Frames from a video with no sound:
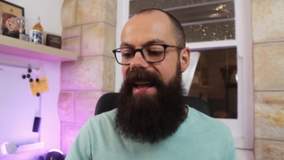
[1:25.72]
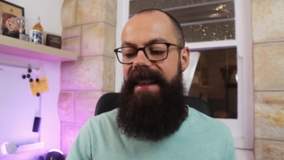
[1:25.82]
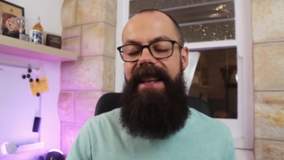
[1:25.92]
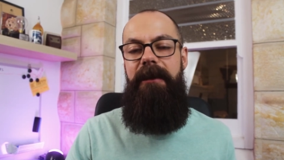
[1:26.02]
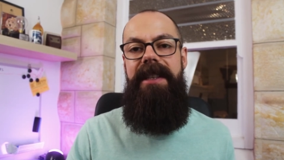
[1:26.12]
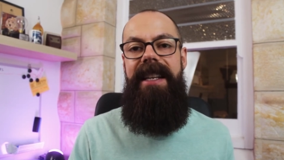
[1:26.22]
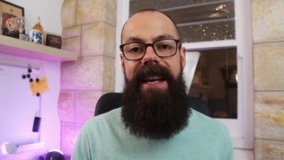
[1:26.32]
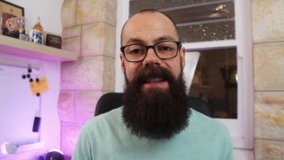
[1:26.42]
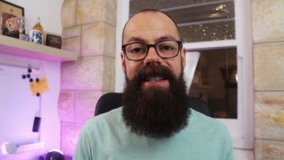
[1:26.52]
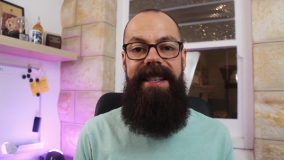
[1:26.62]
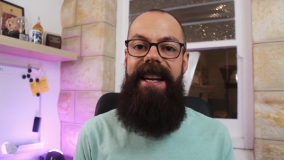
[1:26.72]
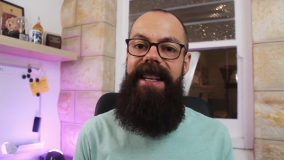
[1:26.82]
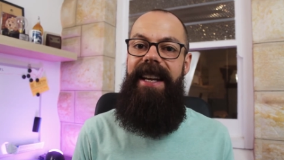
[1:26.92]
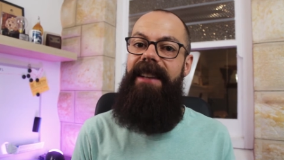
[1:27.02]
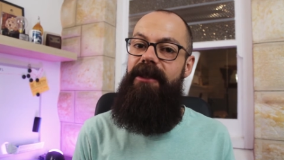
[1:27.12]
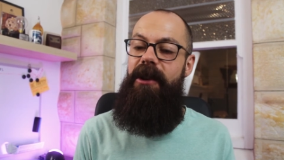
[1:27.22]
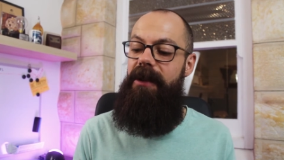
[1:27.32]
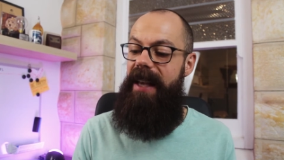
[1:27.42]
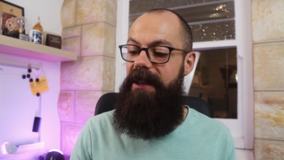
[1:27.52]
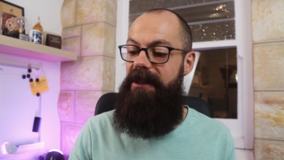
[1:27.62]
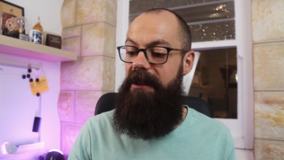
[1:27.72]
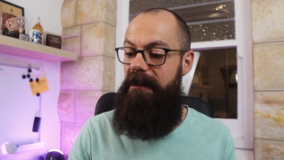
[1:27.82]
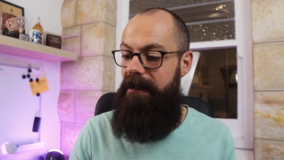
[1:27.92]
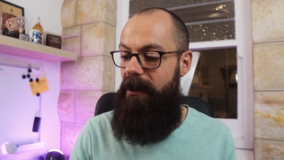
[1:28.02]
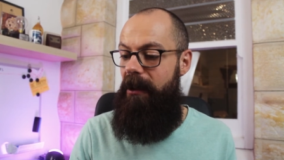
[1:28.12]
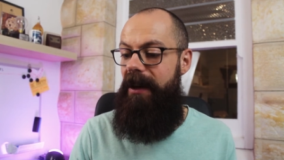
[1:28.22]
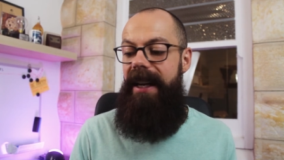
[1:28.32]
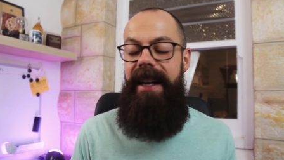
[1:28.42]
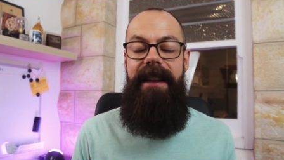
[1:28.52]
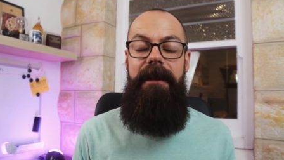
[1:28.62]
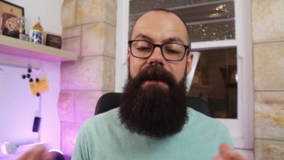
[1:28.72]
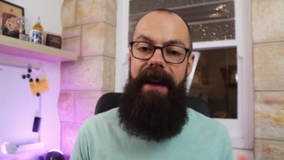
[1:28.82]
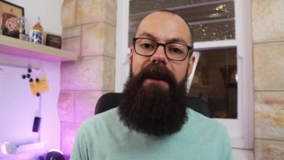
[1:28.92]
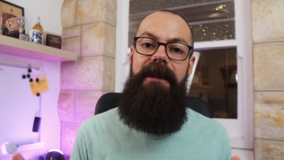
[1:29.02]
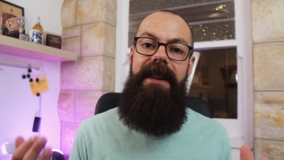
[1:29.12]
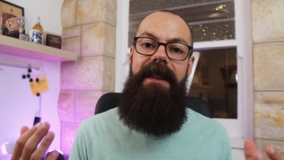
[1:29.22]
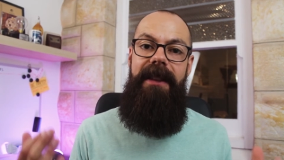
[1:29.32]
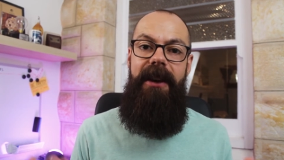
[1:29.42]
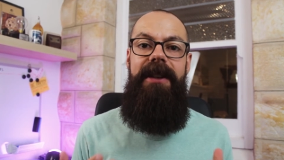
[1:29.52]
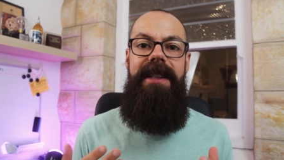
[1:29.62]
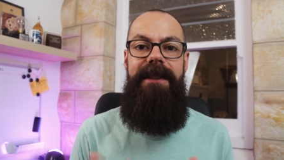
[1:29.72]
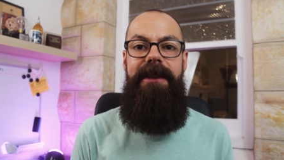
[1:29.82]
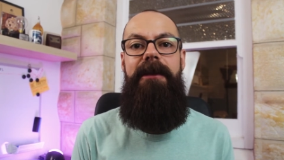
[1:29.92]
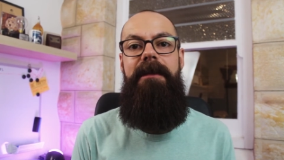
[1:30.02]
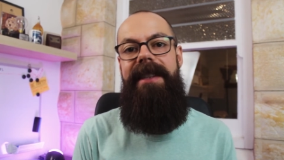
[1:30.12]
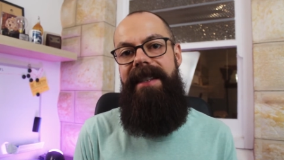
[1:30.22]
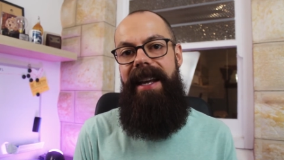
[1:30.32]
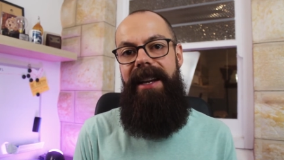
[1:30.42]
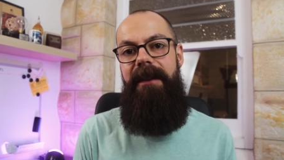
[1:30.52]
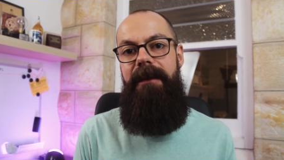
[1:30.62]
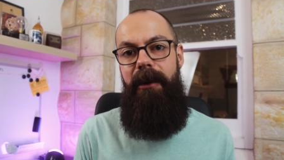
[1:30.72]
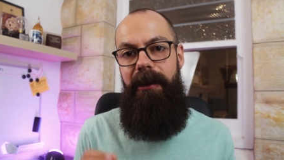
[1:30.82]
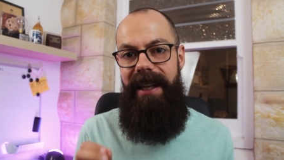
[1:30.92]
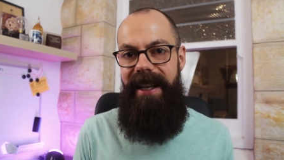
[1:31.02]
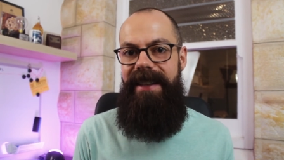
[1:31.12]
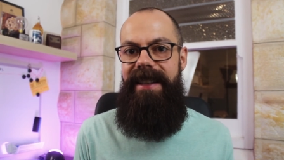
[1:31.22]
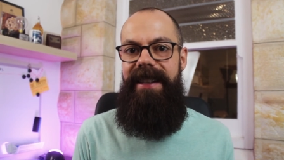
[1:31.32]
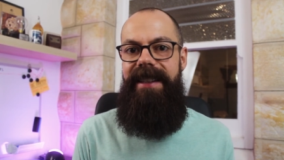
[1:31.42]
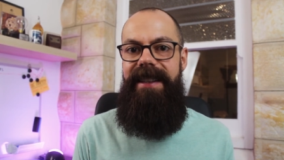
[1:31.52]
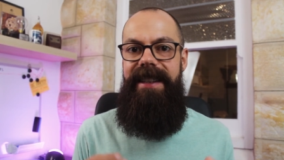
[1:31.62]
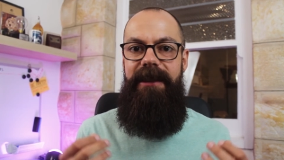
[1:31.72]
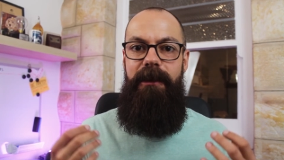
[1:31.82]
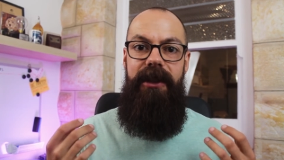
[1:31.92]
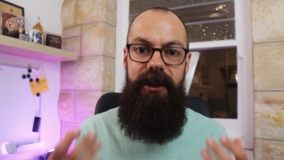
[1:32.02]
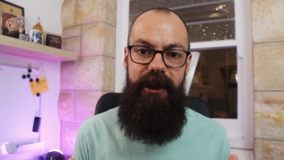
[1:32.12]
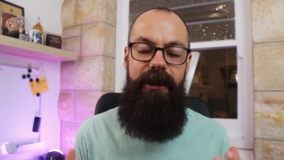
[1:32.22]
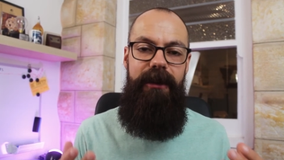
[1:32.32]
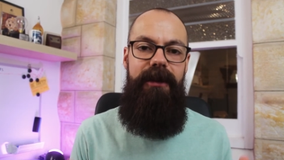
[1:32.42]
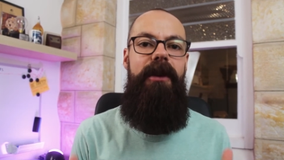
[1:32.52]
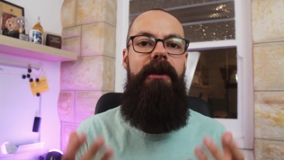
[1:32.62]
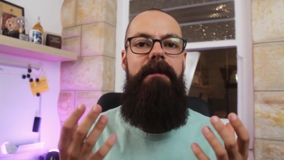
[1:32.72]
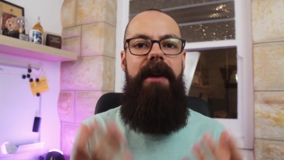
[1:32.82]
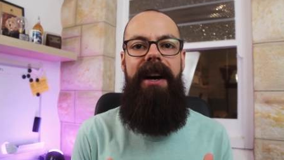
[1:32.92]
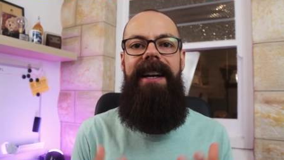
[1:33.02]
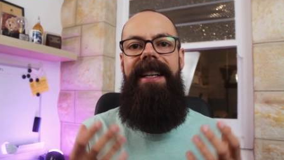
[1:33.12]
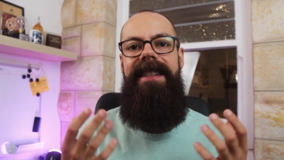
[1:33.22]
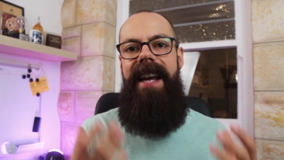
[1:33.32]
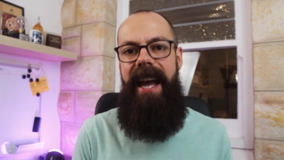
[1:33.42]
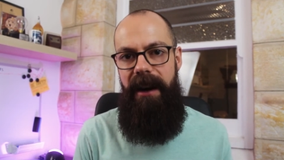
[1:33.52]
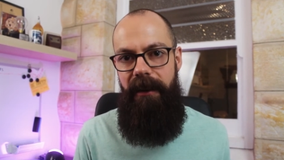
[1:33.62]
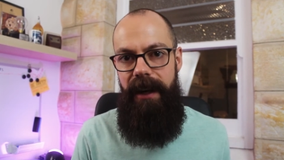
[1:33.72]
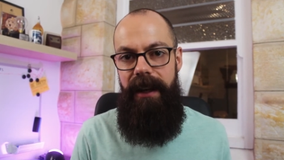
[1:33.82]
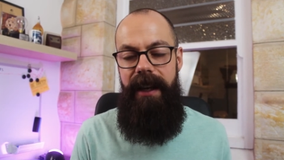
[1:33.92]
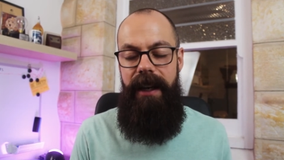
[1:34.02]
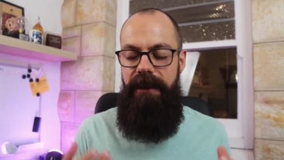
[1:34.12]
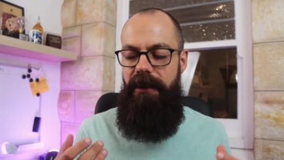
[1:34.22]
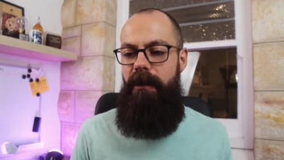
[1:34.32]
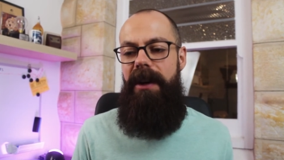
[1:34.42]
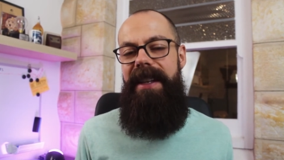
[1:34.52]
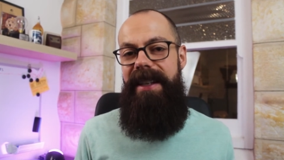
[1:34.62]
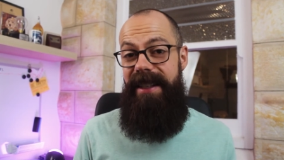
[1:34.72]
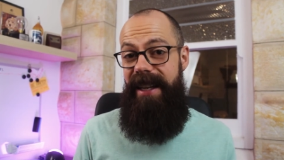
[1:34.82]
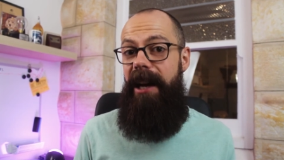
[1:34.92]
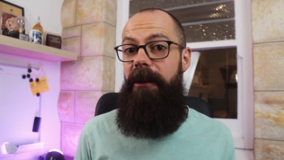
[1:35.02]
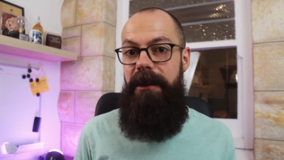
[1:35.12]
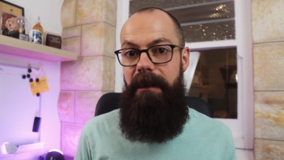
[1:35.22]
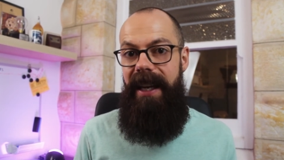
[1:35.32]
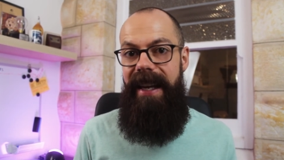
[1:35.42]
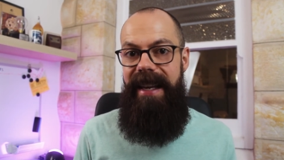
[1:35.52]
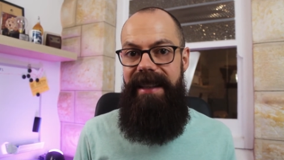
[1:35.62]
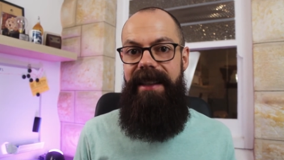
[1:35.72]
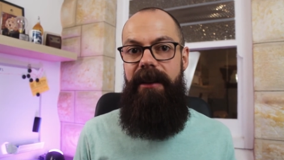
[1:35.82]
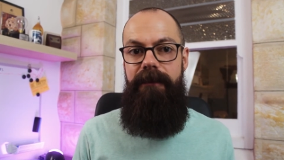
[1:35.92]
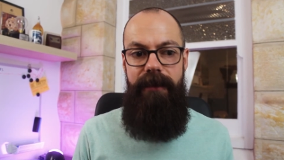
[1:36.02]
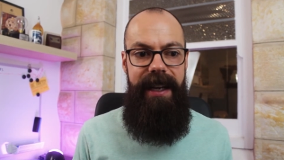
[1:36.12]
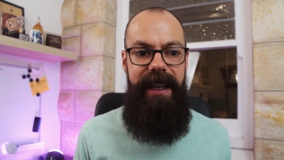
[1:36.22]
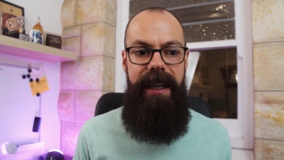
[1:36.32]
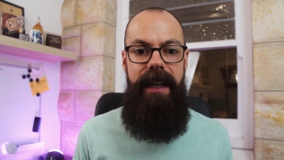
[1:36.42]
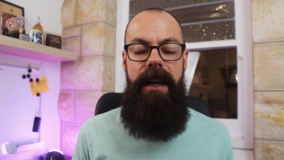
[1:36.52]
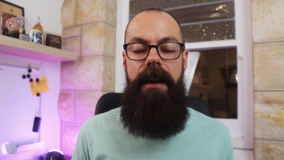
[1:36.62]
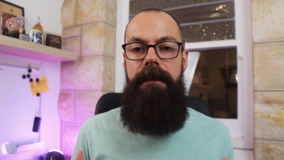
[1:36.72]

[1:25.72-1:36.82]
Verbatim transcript: And then there was another study in 2004 that found that 32% of all incidences were due to pilot error. So what this tells me is that really